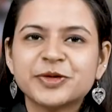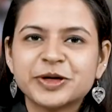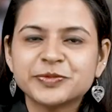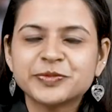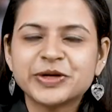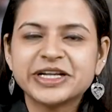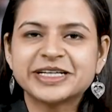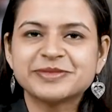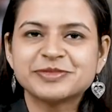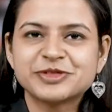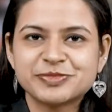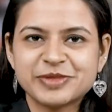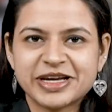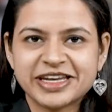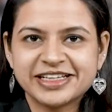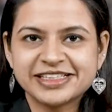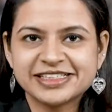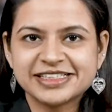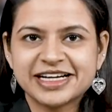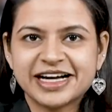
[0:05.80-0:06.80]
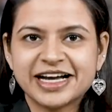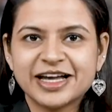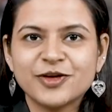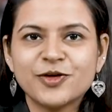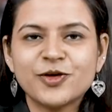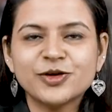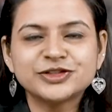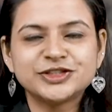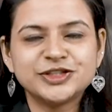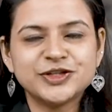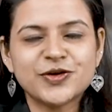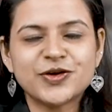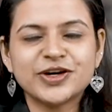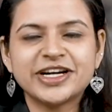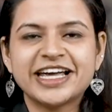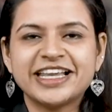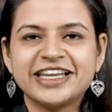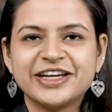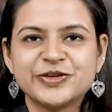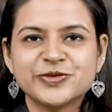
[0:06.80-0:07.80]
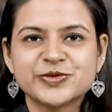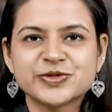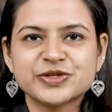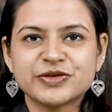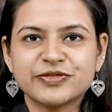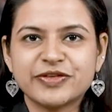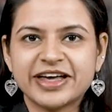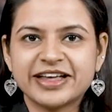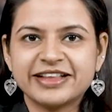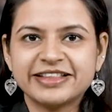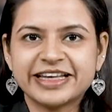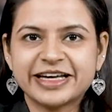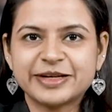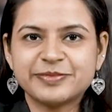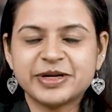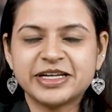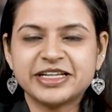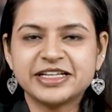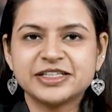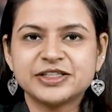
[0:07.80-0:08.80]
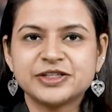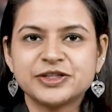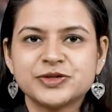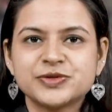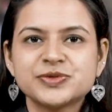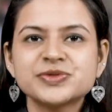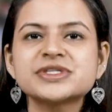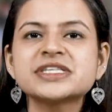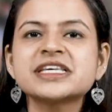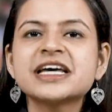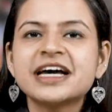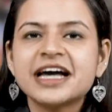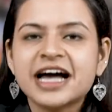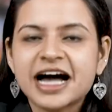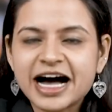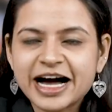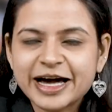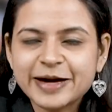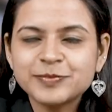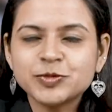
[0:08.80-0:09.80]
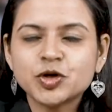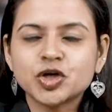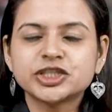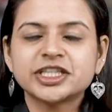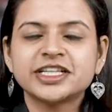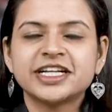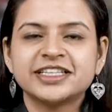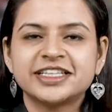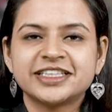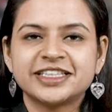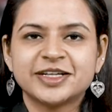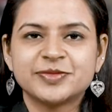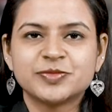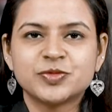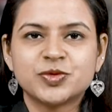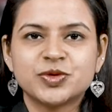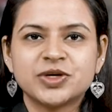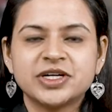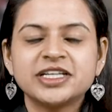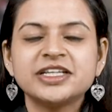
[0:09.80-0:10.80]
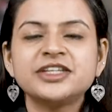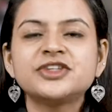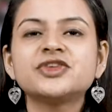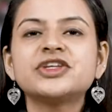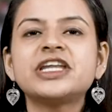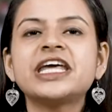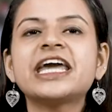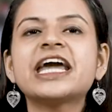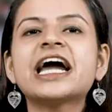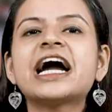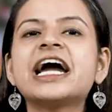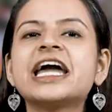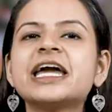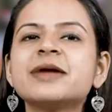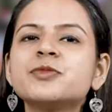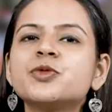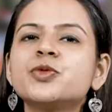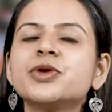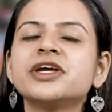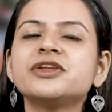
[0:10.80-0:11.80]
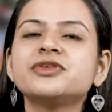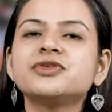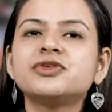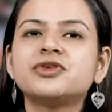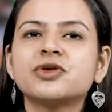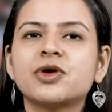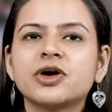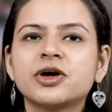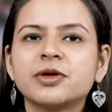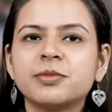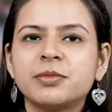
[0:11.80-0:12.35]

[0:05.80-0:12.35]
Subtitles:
everyone, welcome to Medical Dialogues, your daily dose of health and medical news. I am Dr. Nandita Mohan. Today I am going to talk